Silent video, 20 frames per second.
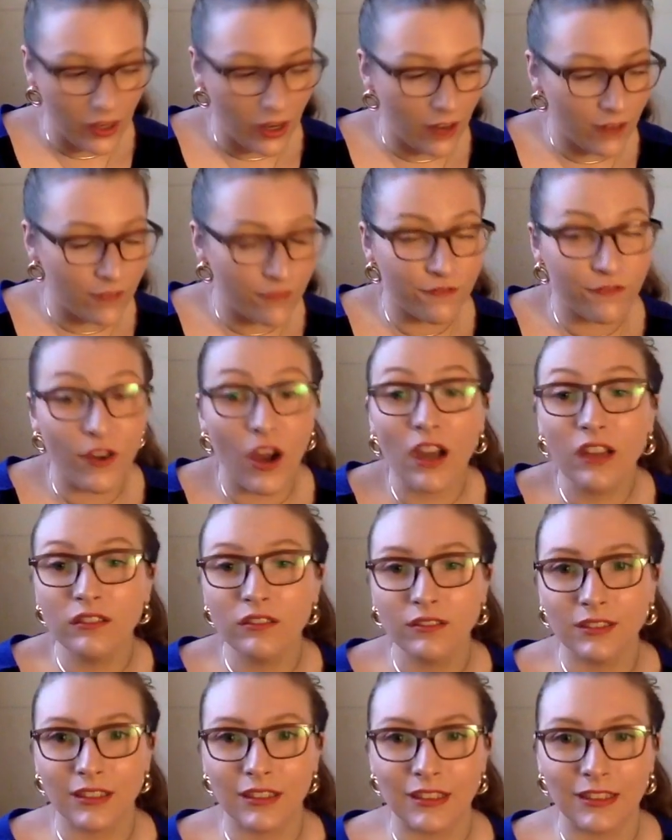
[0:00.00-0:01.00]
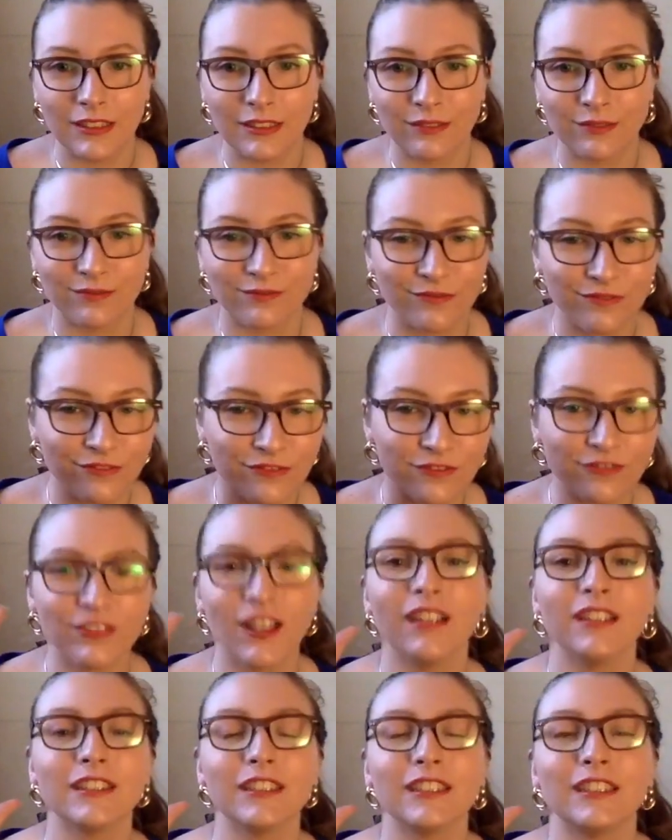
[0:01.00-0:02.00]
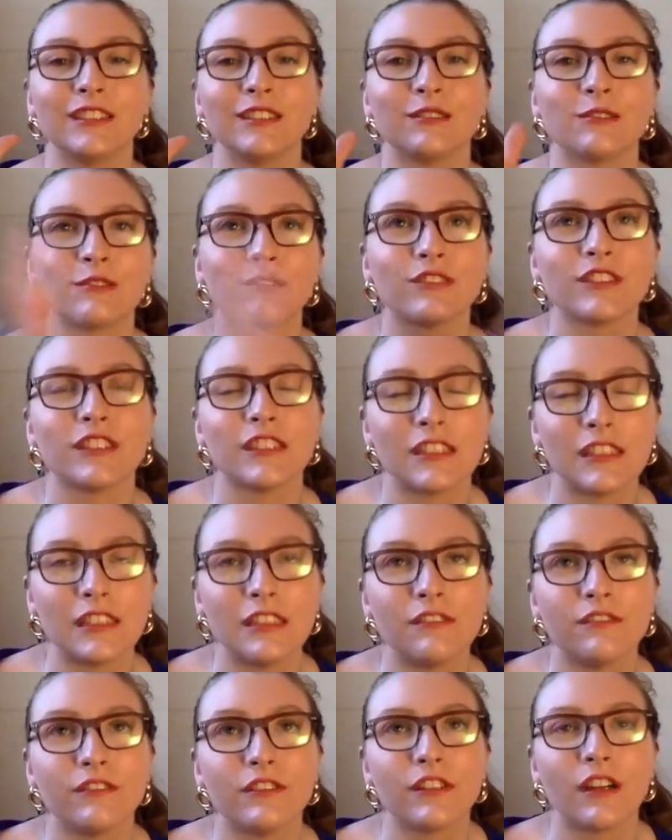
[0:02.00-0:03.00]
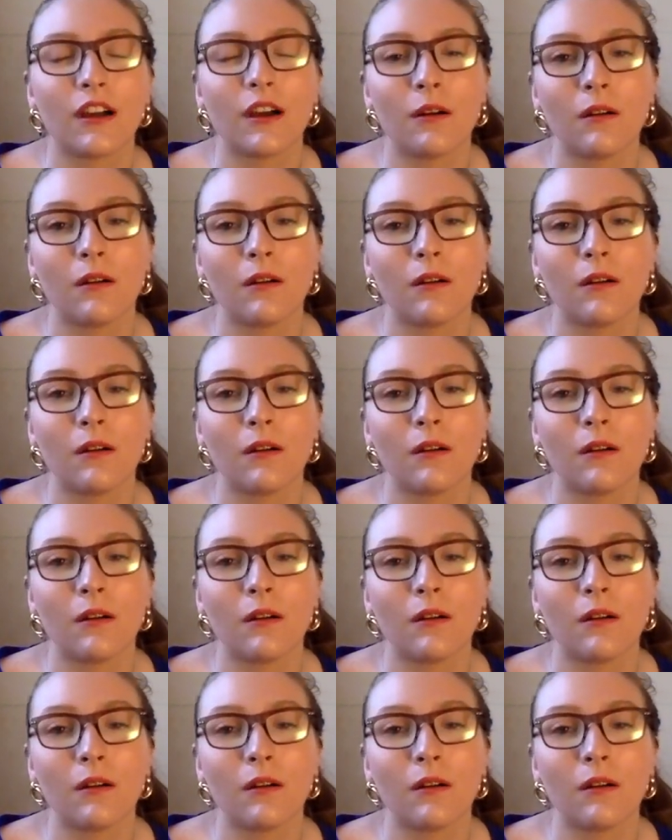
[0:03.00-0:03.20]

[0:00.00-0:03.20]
I finally, finally received